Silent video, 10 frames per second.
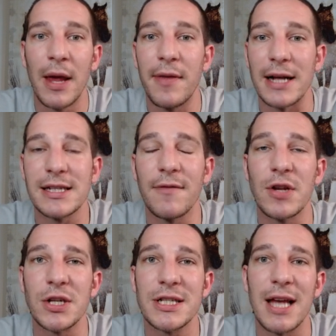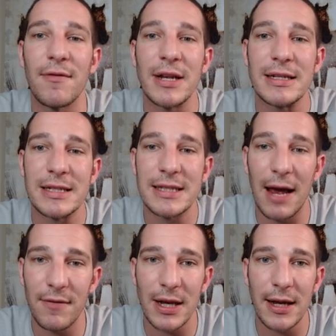That's giving you
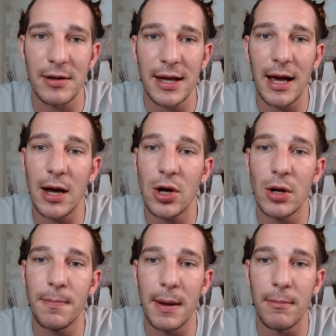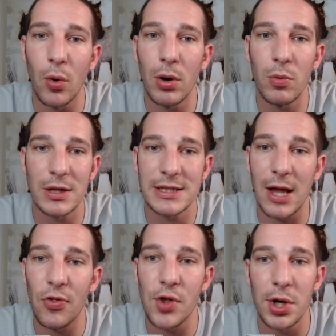77 healing, a good bit more. What's
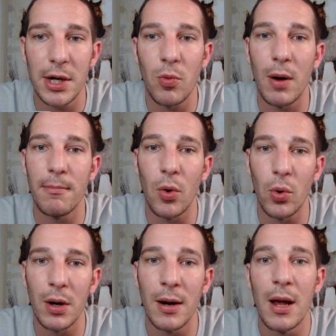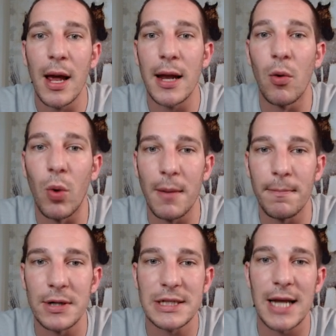that? 31 more, and a
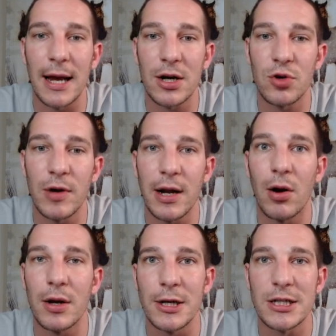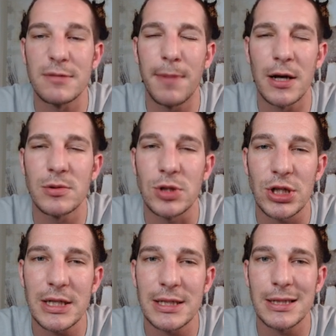1% crit on your spells, which
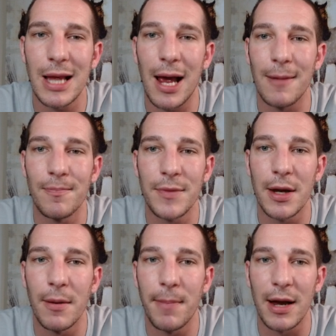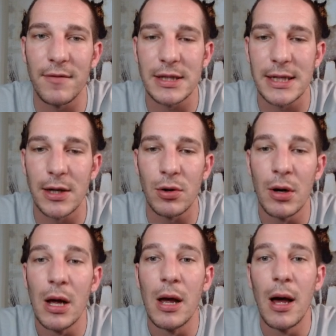isn't that big of a deal.
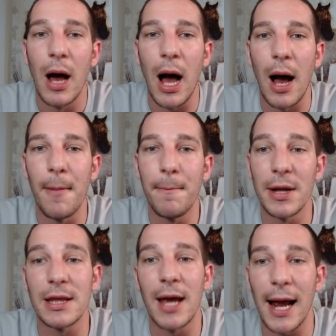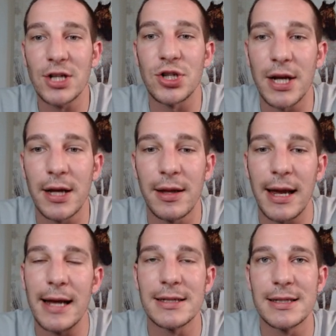But the extra healing
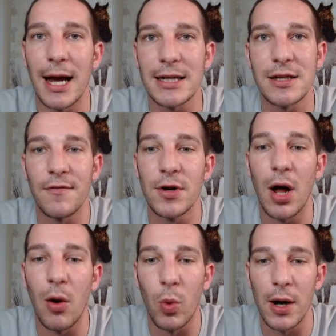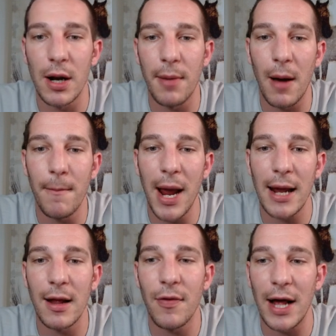is nice if you're not worried about
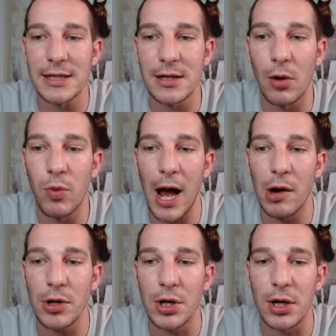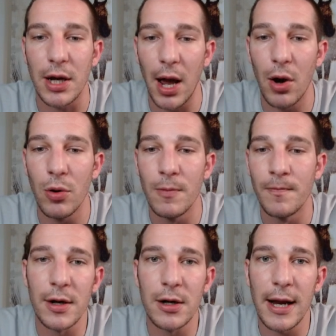mana. That's a route you could go.
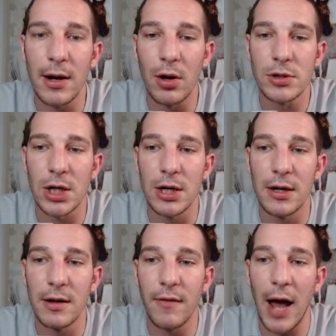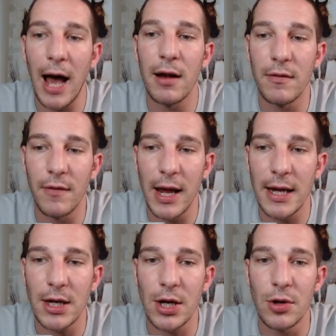A great alternative out of
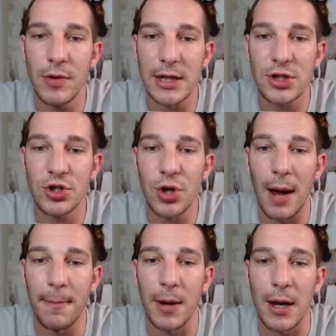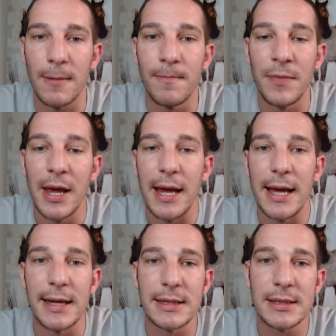AQ that's dropping
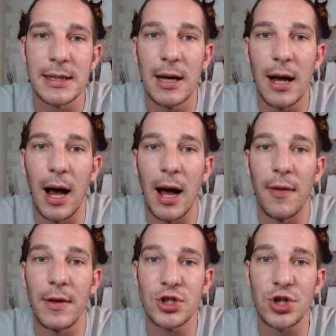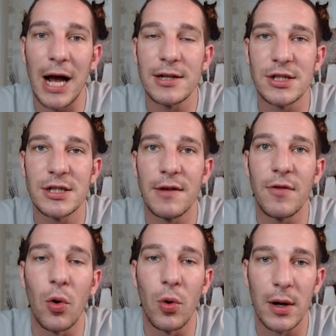is the Trousers of
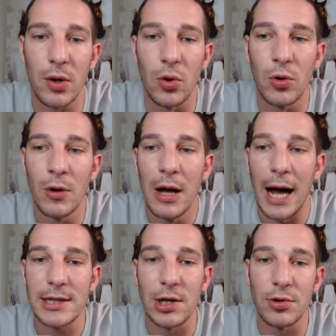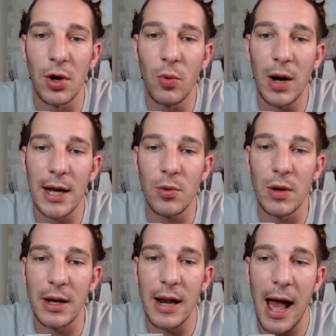the Oracle. I don't know why you
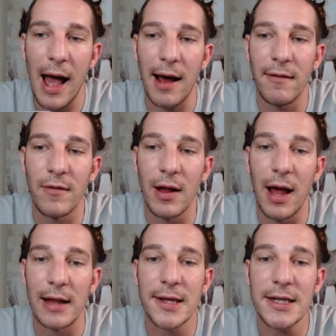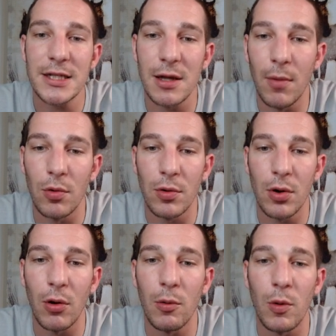wouldn't have at least the Molten
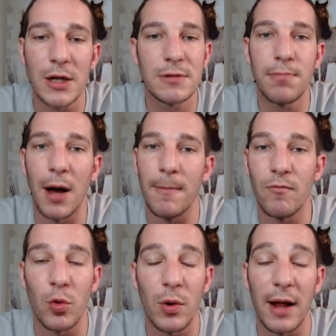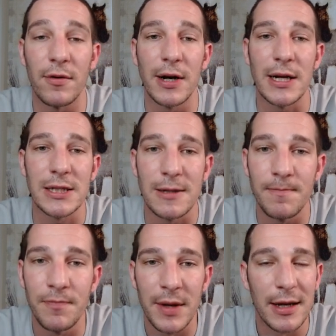Core ones, but for whatever
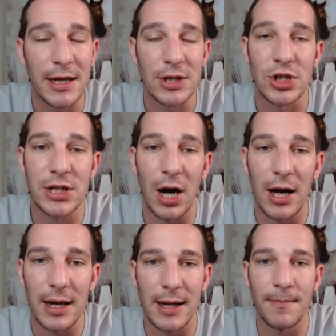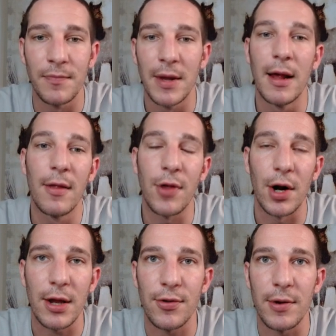reason, you just got in
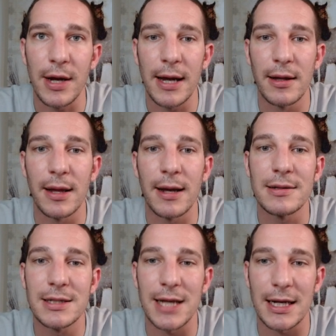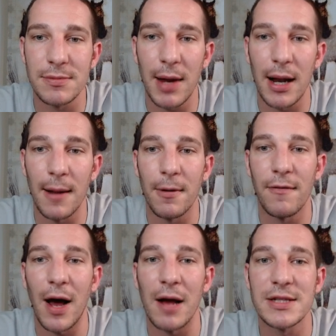33 healing, 6 mana per
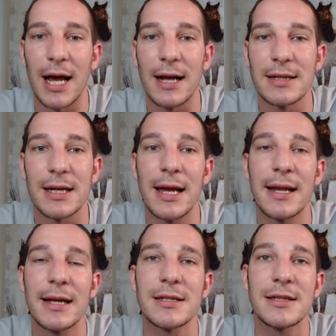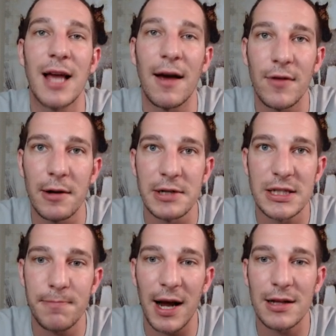5 seconds. It is definitely
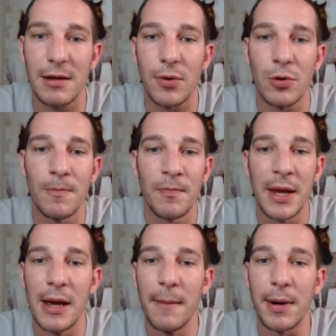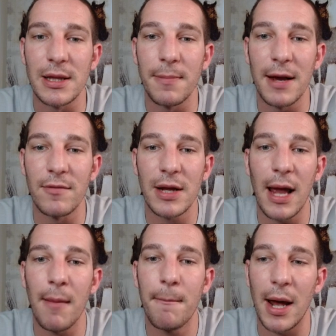respectable, but to be able to
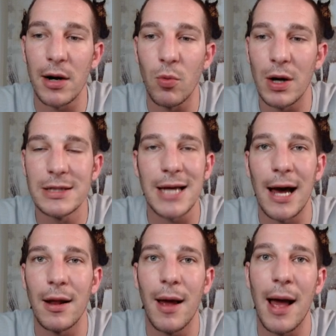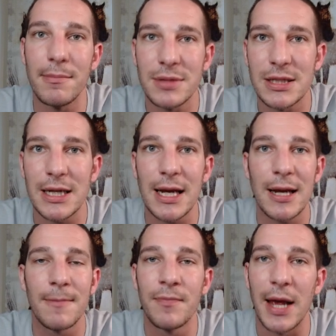get better ones out of
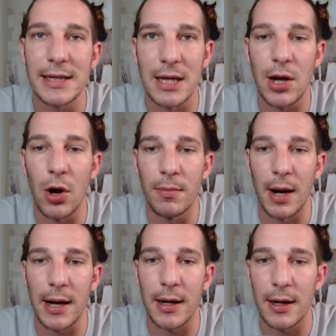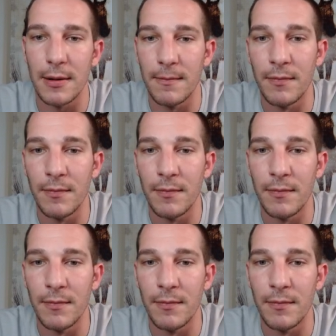MC, it's a no-brainer.